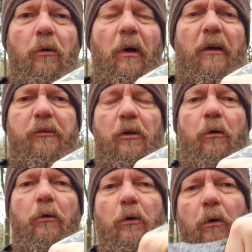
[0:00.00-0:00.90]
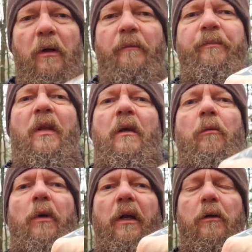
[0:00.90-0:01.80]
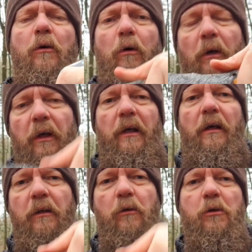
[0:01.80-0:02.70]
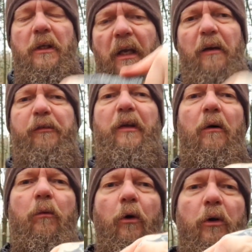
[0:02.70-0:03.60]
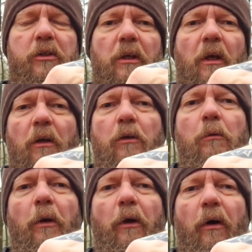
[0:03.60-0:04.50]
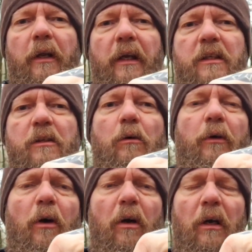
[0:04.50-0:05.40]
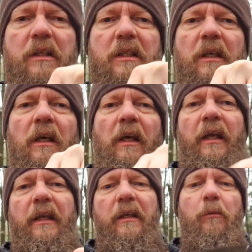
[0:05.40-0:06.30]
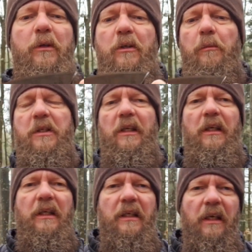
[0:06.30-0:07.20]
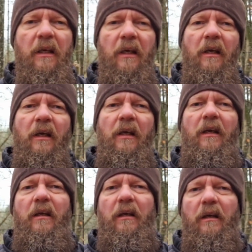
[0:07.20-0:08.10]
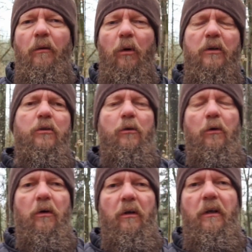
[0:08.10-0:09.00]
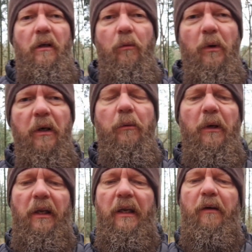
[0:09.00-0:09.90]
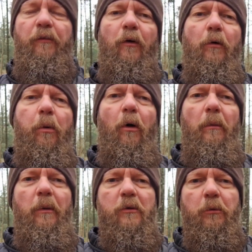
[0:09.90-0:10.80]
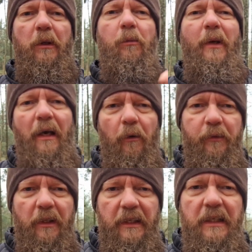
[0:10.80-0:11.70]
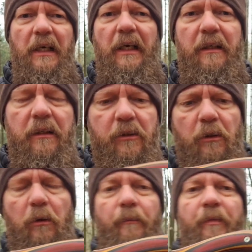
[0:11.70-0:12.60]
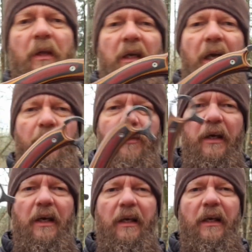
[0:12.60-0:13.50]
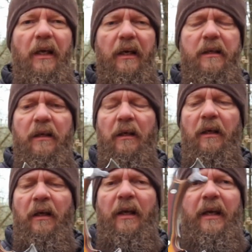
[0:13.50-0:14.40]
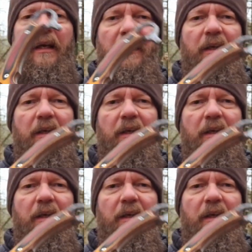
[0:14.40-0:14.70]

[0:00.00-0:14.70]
I have shown you, when you use the knife downwards, you will not hit your knuckles, and that was something he want to really have no problems with without the D-guard. So I think I nailed it. And